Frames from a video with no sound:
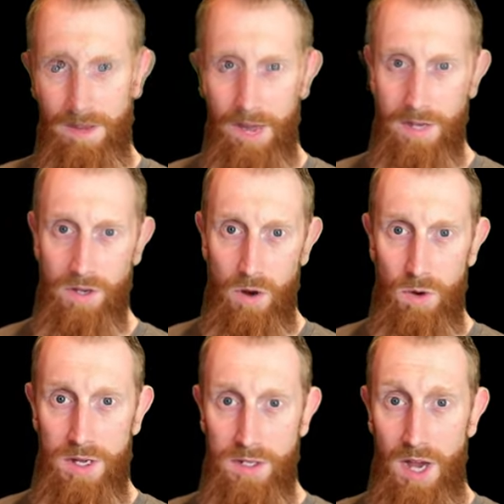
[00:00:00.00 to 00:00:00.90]
As
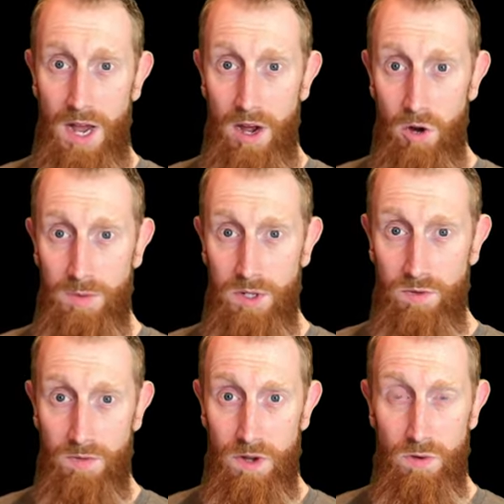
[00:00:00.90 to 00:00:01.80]
always, I hope this
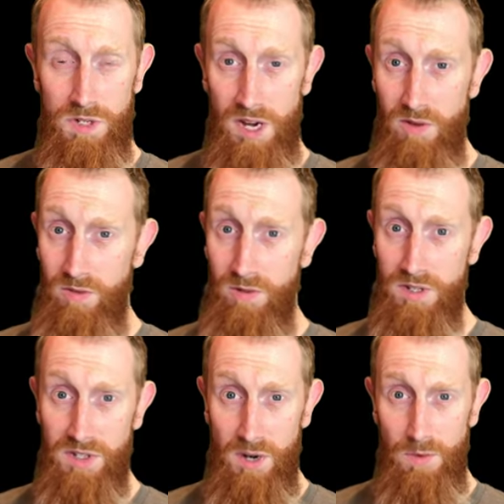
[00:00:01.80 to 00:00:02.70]
review was helpful to
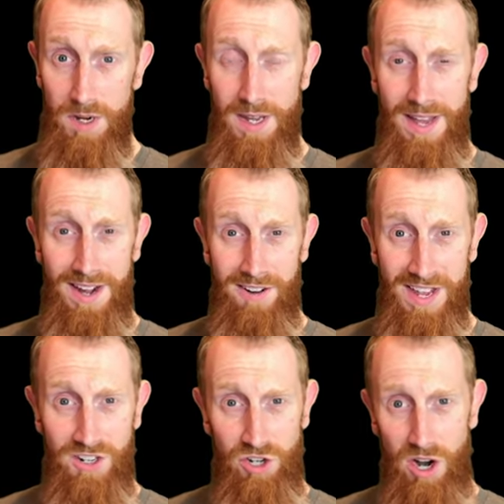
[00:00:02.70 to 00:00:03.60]
someone, and I'll
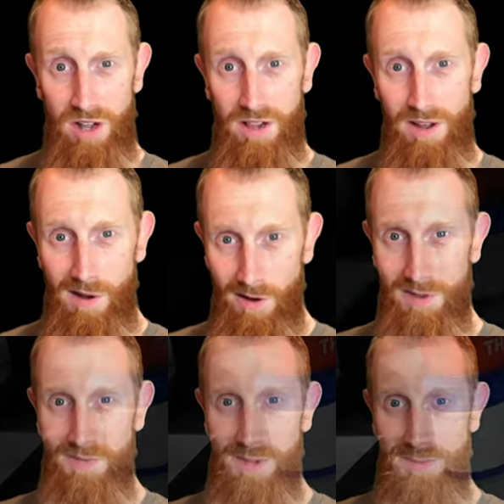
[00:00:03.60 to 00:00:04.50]
catch y'all on the flip